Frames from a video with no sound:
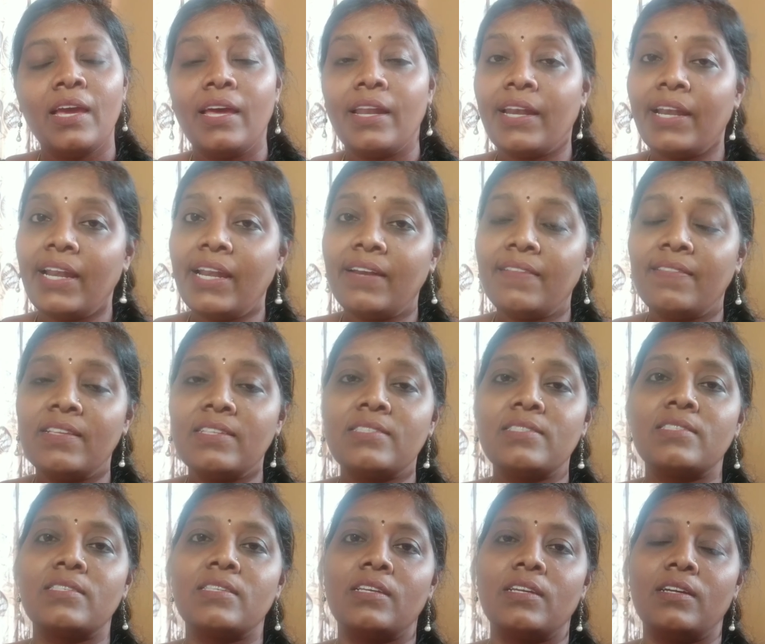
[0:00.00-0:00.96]
Read
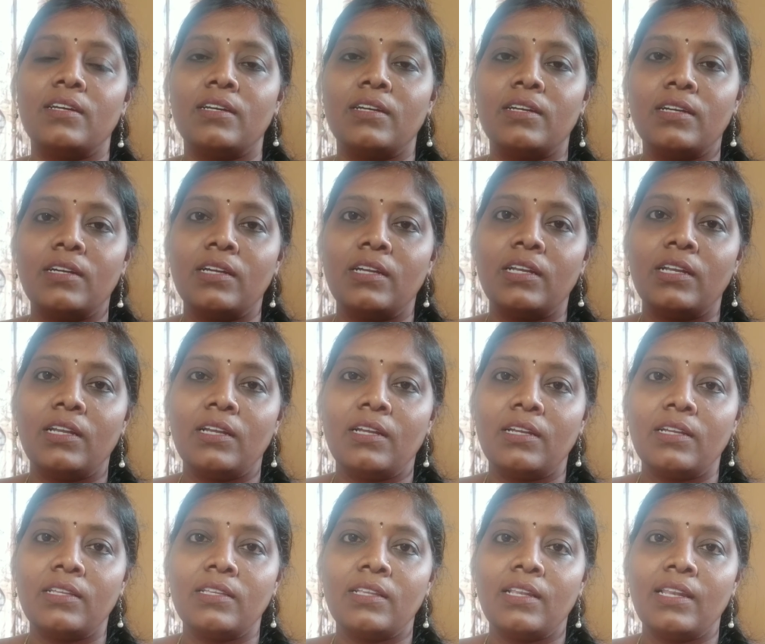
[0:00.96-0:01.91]
this
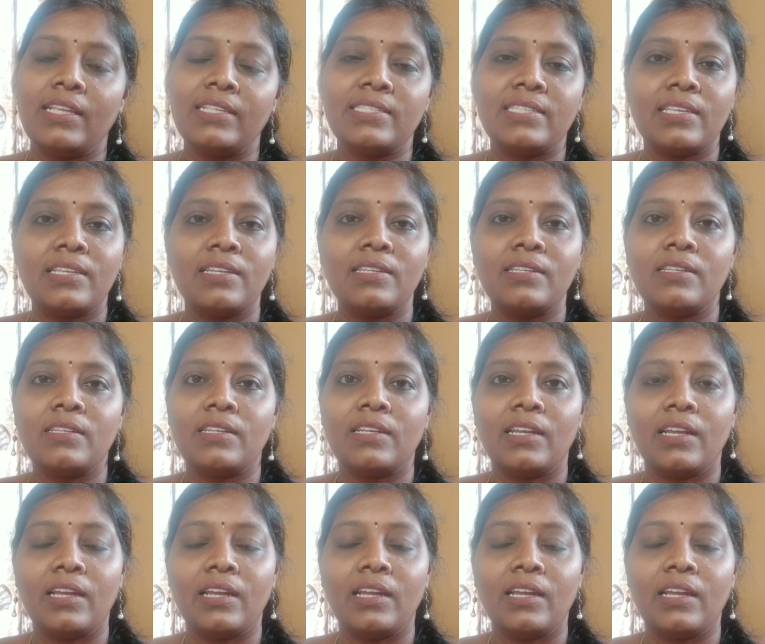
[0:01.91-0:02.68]
lesson